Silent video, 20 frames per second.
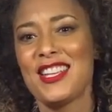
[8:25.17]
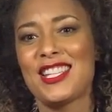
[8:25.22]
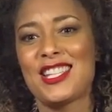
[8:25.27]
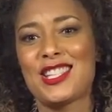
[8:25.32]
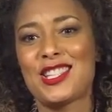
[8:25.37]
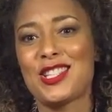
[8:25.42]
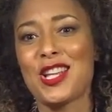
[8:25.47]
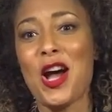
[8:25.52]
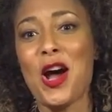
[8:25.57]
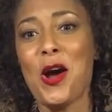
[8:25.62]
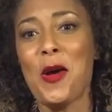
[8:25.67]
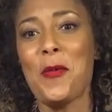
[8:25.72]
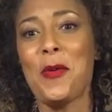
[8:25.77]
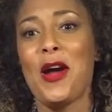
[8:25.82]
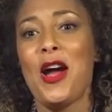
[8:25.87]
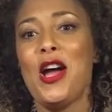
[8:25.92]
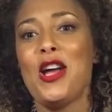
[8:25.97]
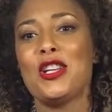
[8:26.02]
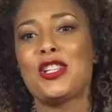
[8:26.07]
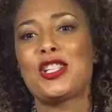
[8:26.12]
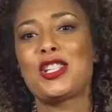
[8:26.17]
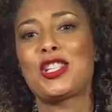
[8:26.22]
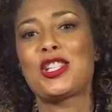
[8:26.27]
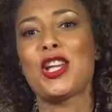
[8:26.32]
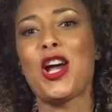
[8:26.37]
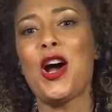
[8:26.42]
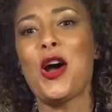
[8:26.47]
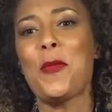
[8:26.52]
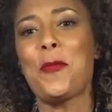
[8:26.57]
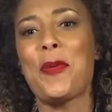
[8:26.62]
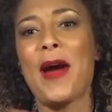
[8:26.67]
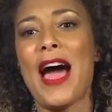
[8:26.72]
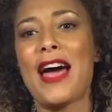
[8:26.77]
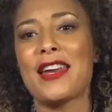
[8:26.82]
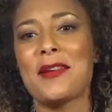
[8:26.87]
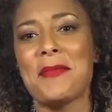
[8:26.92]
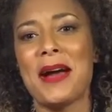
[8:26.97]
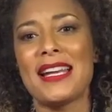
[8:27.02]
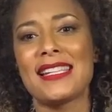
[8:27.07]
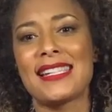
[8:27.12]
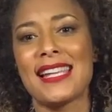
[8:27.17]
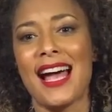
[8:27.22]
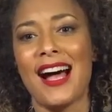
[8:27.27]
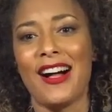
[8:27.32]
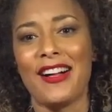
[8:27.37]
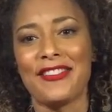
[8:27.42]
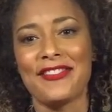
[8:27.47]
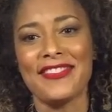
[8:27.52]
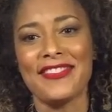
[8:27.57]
so proud of myself.